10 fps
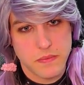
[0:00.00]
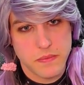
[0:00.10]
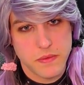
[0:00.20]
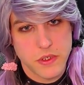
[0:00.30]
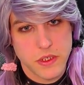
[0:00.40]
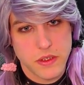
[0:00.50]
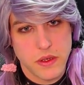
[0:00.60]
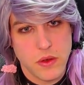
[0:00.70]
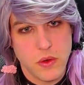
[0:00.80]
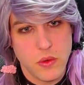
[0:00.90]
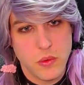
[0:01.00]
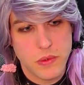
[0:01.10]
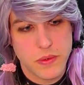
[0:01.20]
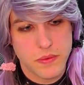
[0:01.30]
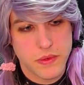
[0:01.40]
just loop
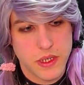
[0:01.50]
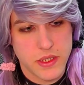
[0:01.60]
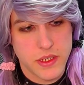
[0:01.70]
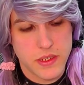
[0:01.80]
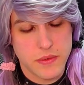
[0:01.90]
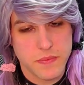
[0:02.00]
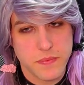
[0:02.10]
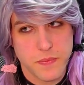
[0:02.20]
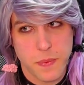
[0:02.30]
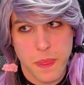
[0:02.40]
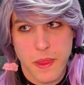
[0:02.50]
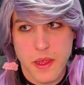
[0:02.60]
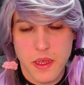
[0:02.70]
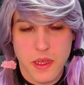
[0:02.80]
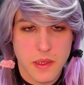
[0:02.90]
right here,
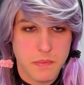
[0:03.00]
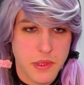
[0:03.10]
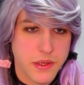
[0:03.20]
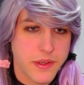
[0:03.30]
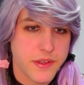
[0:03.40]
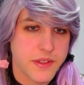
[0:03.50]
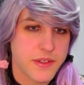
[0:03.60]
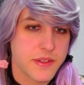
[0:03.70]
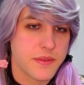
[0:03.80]
because